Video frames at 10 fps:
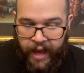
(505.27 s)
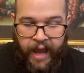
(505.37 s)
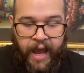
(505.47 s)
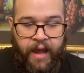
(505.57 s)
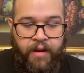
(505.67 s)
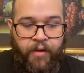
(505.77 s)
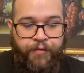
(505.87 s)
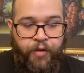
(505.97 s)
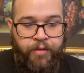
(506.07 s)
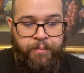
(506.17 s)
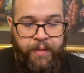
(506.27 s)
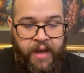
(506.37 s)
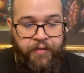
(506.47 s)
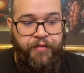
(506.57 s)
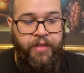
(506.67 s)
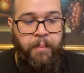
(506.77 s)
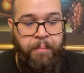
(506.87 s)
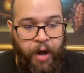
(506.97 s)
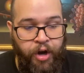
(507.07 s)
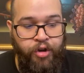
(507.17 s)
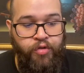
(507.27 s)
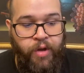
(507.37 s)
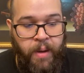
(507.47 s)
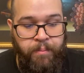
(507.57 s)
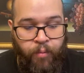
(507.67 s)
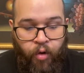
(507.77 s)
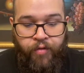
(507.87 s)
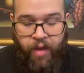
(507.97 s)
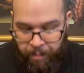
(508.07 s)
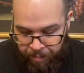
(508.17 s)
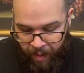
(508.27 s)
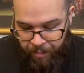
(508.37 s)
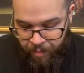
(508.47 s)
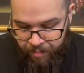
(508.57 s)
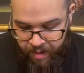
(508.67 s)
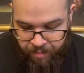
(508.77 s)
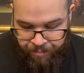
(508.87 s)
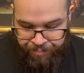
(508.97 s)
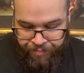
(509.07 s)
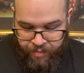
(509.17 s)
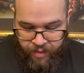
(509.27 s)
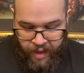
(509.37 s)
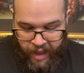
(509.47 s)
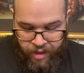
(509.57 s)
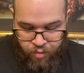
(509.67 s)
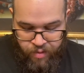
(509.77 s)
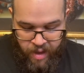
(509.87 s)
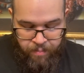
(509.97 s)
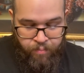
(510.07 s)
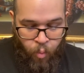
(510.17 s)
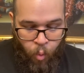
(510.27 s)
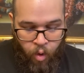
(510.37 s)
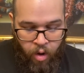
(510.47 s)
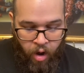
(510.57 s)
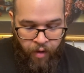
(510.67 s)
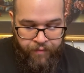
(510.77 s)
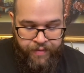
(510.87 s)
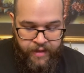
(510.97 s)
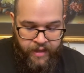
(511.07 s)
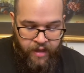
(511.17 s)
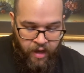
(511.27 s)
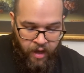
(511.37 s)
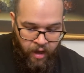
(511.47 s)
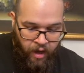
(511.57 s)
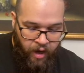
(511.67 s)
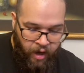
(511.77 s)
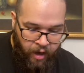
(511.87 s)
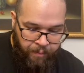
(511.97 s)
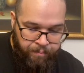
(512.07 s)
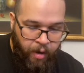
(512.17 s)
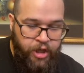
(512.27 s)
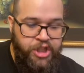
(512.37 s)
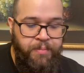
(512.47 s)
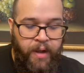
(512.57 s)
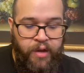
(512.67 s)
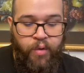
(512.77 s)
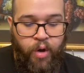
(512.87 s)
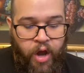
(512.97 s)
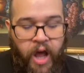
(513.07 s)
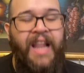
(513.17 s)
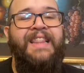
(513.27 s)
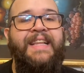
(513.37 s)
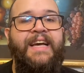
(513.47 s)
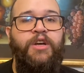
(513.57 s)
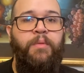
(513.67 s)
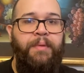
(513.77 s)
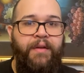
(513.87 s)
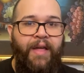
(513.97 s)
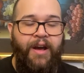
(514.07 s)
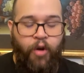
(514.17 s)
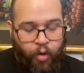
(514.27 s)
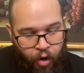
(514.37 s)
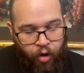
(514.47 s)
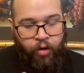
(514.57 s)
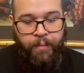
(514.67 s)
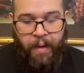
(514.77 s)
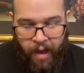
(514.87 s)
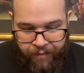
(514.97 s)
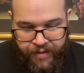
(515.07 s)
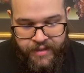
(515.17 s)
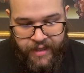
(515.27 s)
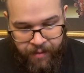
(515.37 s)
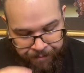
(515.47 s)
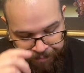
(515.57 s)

And for me, for the butter, you get more of that peppermint, and you get more of the marshmallow, a little bit of that Coca-Cola, but obviously